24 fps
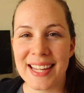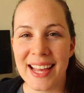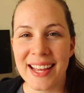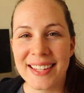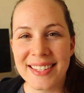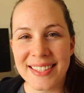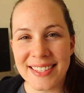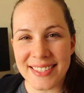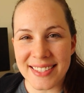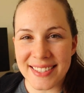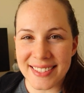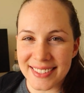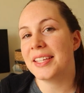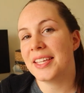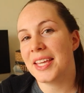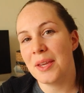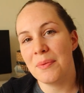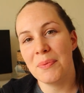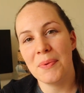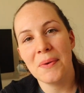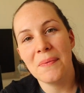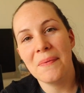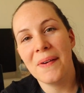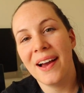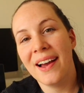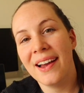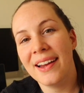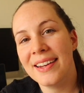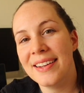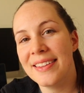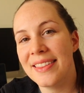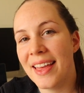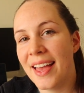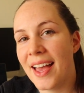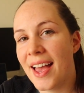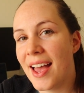sense. Keep in
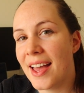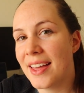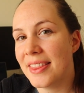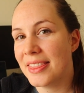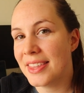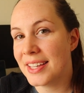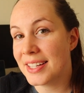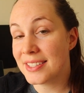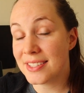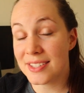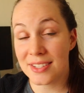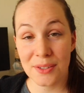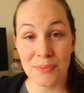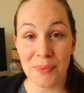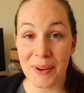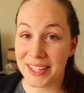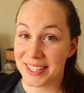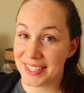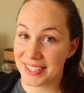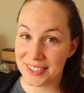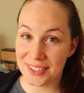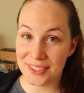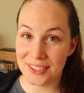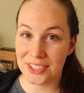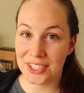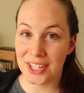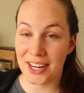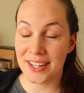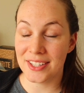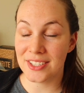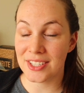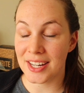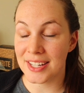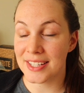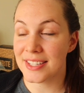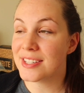mind that things might still
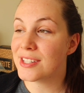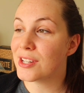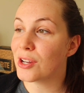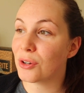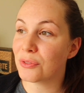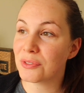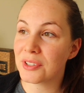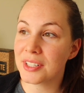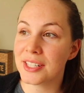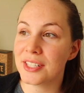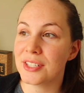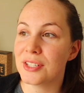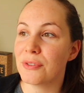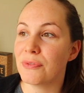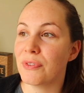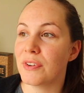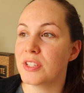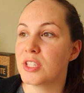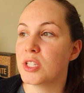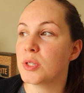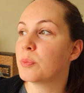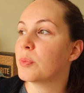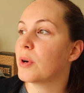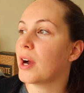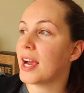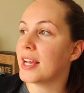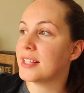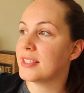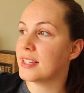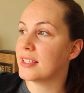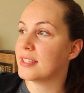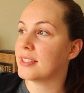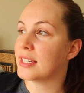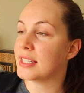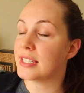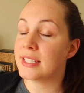change. I still run into fun
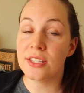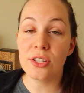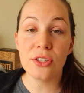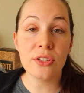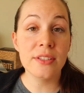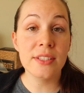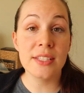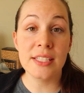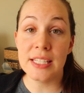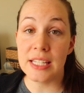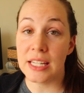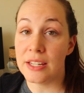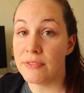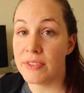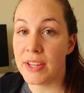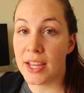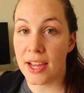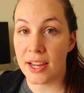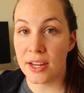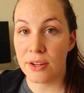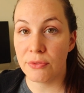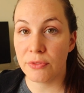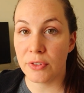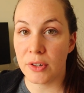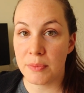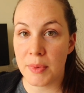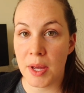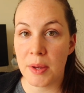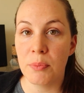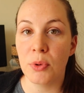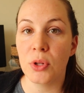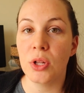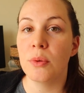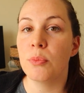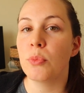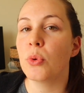surprises. I still deviate from my
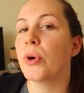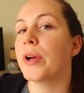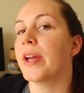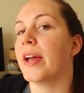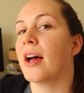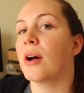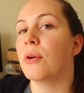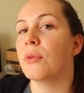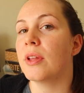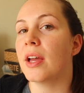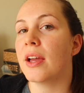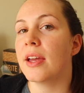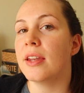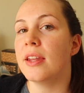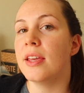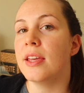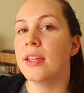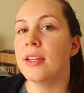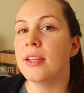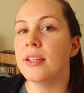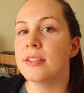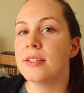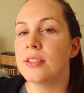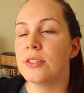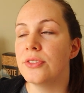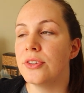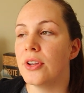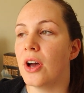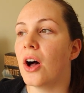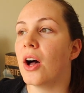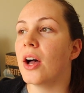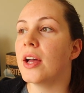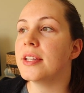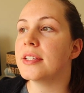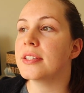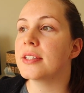bullet point outline. It is
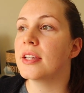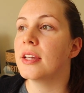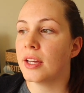not